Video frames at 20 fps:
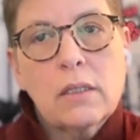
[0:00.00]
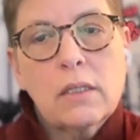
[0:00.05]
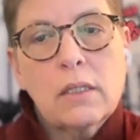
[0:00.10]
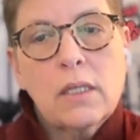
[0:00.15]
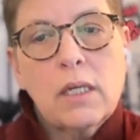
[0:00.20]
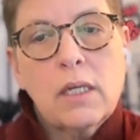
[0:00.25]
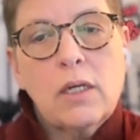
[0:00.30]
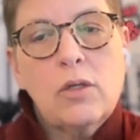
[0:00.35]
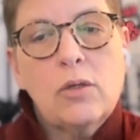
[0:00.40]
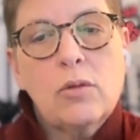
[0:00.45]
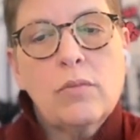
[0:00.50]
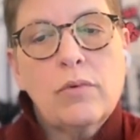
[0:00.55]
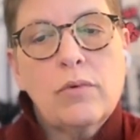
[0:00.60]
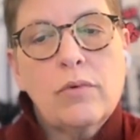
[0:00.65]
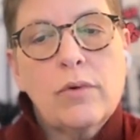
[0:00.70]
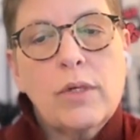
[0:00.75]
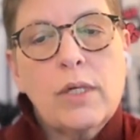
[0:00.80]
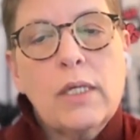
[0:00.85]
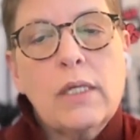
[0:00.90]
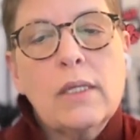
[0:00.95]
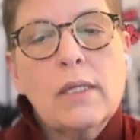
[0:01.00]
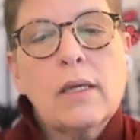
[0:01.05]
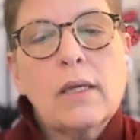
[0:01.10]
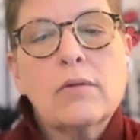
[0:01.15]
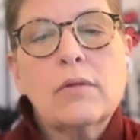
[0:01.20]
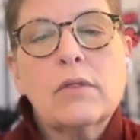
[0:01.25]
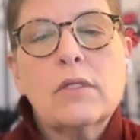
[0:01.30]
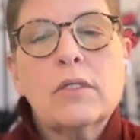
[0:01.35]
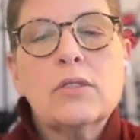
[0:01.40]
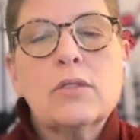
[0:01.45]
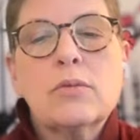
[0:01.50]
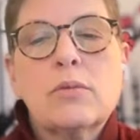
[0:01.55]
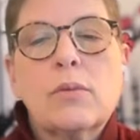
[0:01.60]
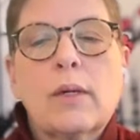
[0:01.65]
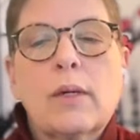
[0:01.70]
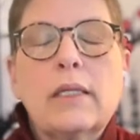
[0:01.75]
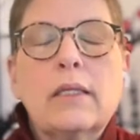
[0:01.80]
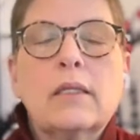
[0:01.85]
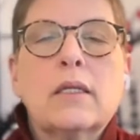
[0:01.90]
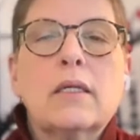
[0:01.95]
And you breathe out this
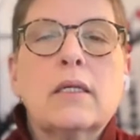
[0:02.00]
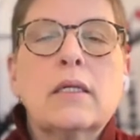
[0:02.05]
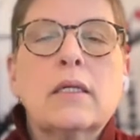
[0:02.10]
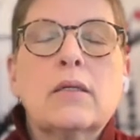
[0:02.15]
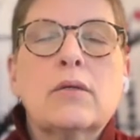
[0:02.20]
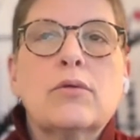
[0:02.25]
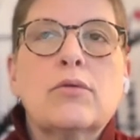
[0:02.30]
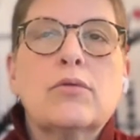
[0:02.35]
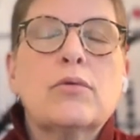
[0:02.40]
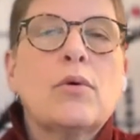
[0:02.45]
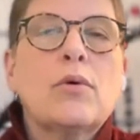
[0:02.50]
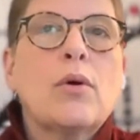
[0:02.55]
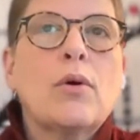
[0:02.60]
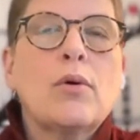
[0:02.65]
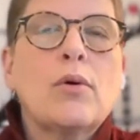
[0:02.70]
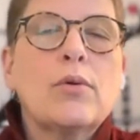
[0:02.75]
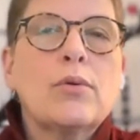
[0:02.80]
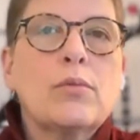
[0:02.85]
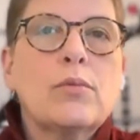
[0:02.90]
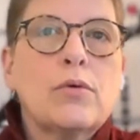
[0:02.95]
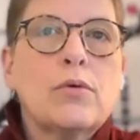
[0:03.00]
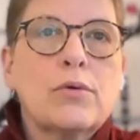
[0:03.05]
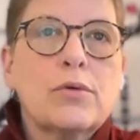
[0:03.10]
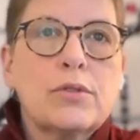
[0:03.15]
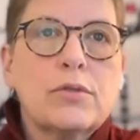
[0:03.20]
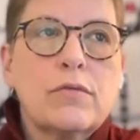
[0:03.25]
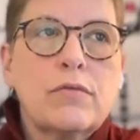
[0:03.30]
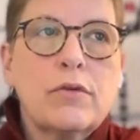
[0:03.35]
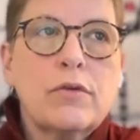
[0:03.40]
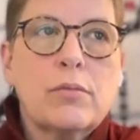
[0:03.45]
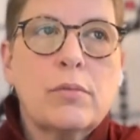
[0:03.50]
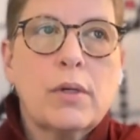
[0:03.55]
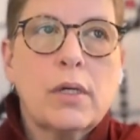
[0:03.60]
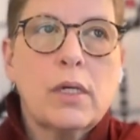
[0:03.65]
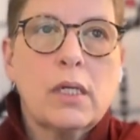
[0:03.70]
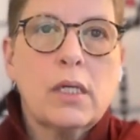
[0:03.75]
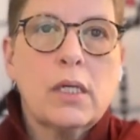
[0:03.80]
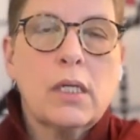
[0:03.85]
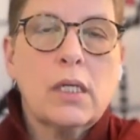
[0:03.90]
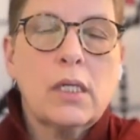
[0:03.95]
white light through all the pores of your
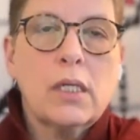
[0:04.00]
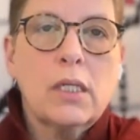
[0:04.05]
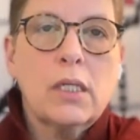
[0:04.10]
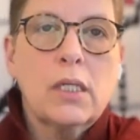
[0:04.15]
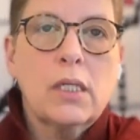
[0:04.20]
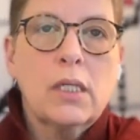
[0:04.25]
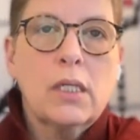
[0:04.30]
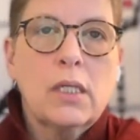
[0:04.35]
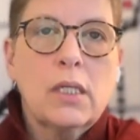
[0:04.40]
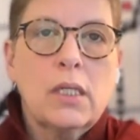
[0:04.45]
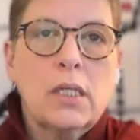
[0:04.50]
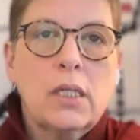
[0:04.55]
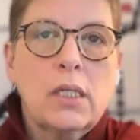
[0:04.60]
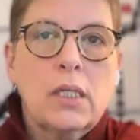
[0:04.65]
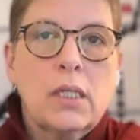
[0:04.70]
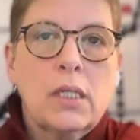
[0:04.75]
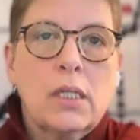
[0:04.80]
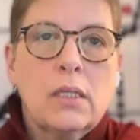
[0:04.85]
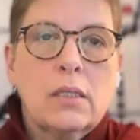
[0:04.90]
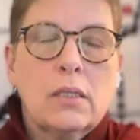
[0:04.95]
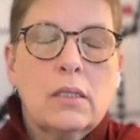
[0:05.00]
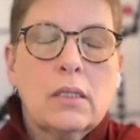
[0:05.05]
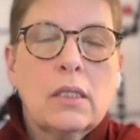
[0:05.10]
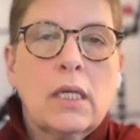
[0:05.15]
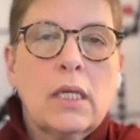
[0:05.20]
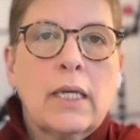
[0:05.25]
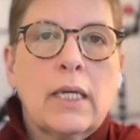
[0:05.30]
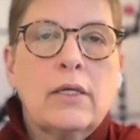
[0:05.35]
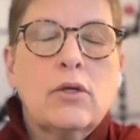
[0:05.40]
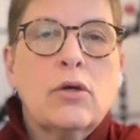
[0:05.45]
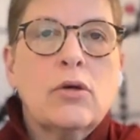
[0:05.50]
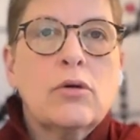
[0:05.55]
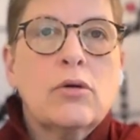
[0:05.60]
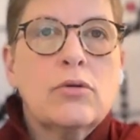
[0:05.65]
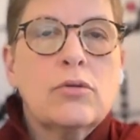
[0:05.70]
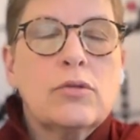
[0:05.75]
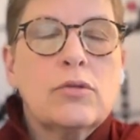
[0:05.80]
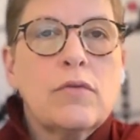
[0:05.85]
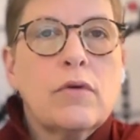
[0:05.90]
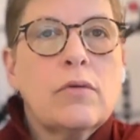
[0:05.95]
body. And the light
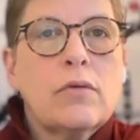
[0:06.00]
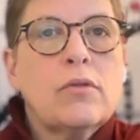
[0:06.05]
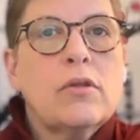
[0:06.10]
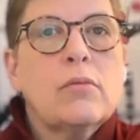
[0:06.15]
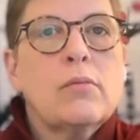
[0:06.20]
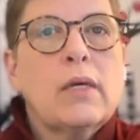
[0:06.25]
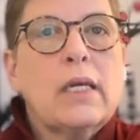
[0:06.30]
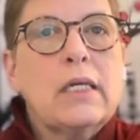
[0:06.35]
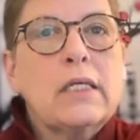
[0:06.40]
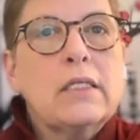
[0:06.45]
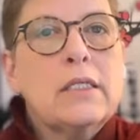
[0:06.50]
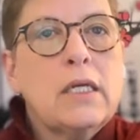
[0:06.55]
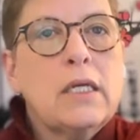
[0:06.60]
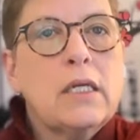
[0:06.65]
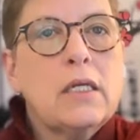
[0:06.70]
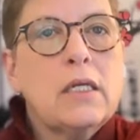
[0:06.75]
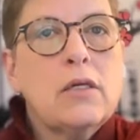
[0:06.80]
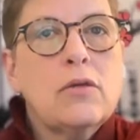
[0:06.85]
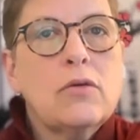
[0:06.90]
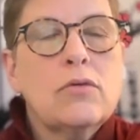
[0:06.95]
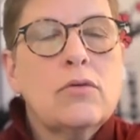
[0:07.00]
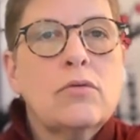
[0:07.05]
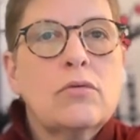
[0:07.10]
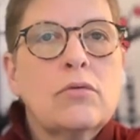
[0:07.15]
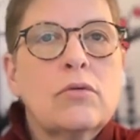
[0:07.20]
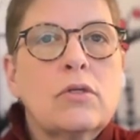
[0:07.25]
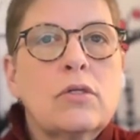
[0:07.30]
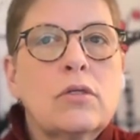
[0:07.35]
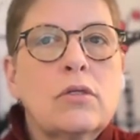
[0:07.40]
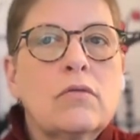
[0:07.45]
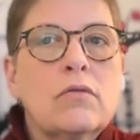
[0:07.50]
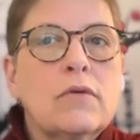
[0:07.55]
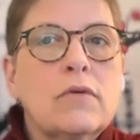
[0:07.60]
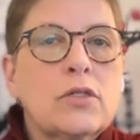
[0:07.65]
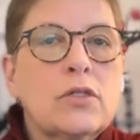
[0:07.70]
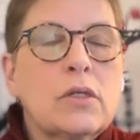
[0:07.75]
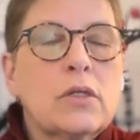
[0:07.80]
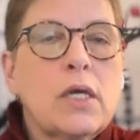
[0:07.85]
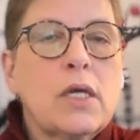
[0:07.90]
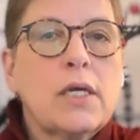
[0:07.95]
goes from the meditating you to the
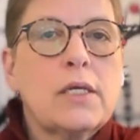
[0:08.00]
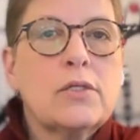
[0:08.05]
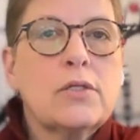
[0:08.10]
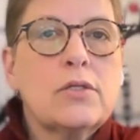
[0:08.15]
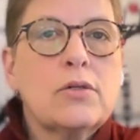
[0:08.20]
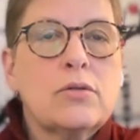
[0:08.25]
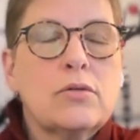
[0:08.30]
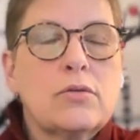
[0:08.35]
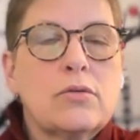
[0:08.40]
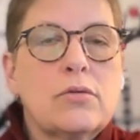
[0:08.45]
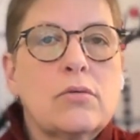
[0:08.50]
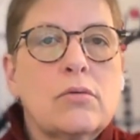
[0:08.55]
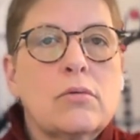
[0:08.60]
visualized you.